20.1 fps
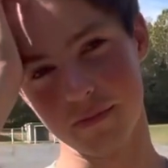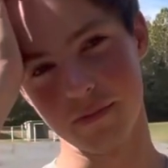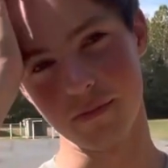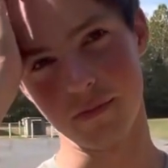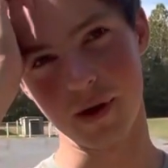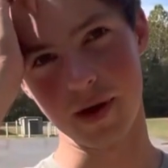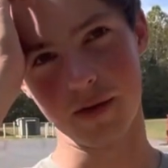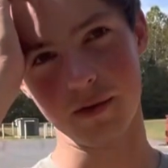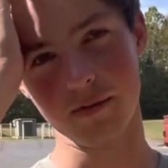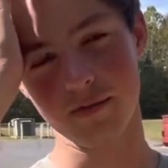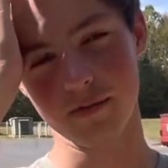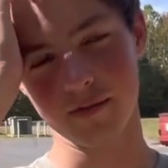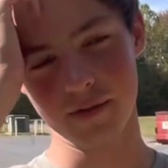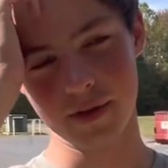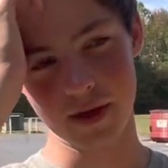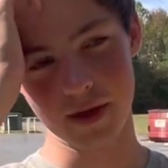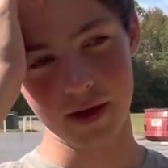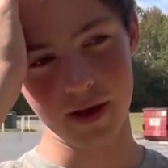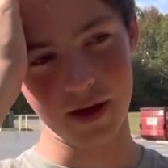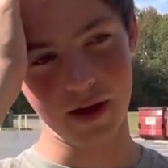Michael.
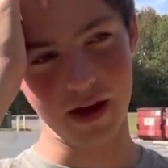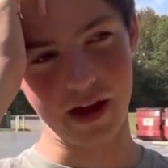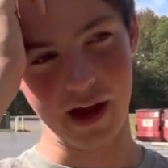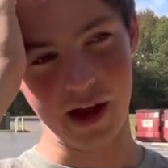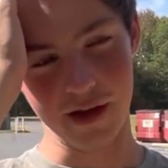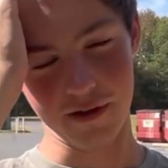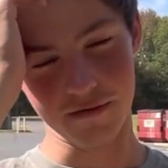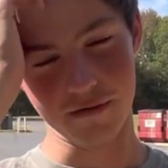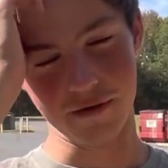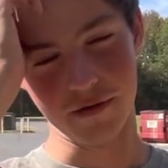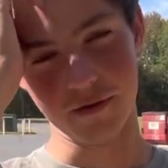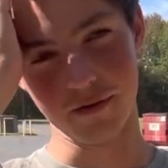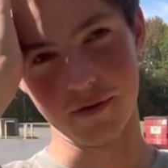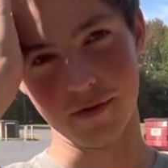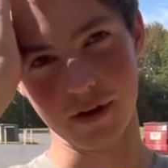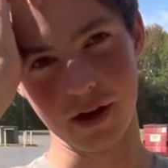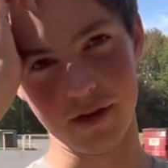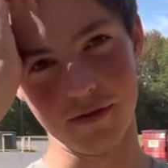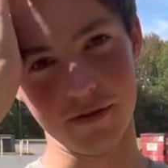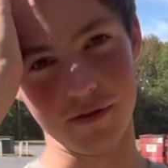I vote
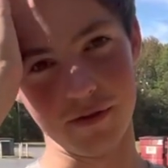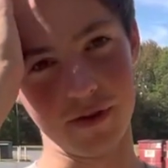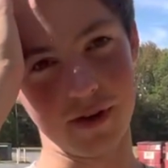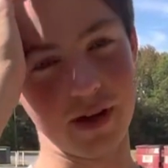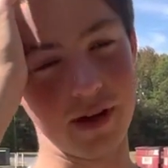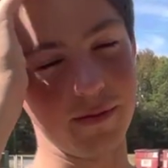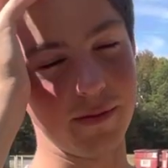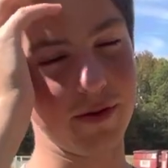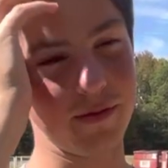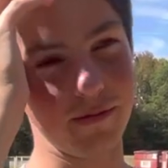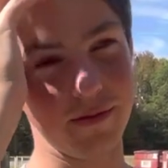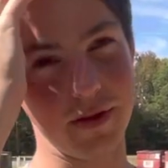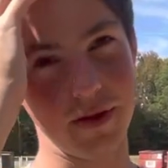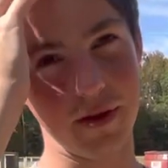I vote him out.